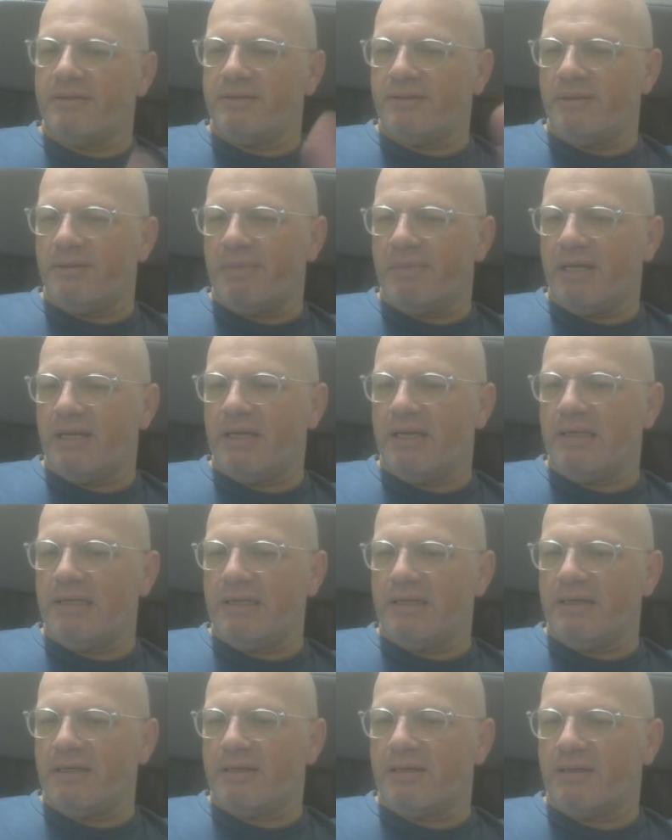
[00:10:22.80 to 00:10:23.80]
the Mega
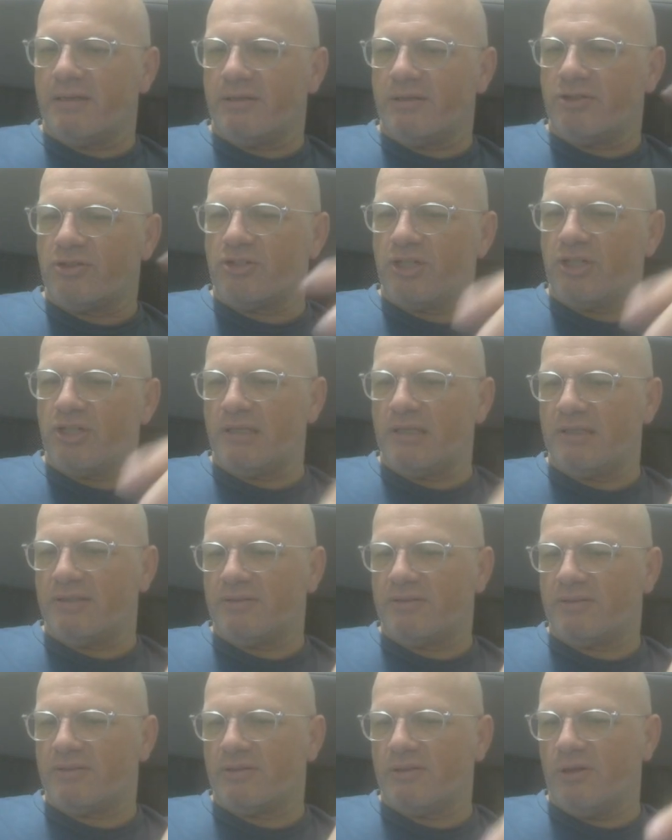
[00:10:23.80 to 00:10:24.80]
Link
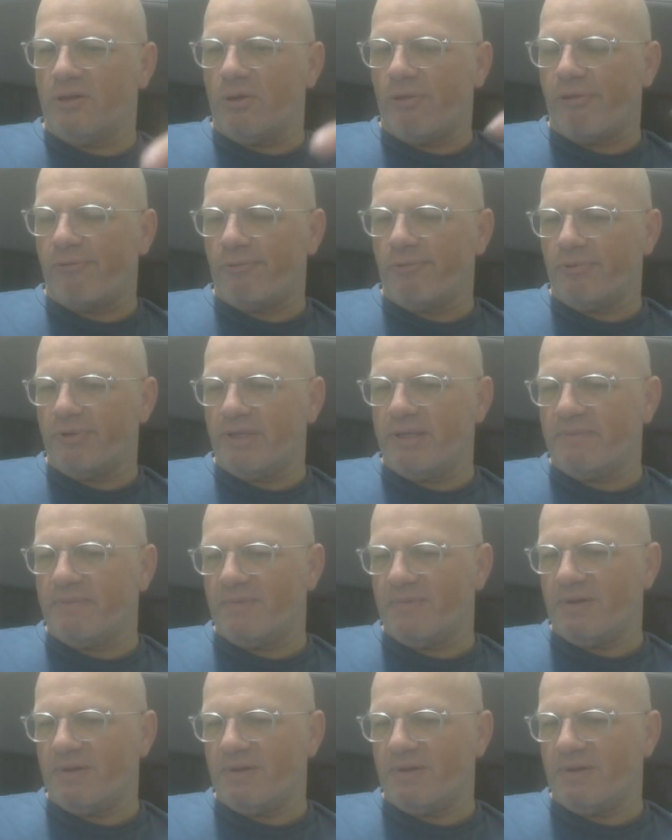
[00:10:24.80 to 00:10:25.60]
checklist. Go through them,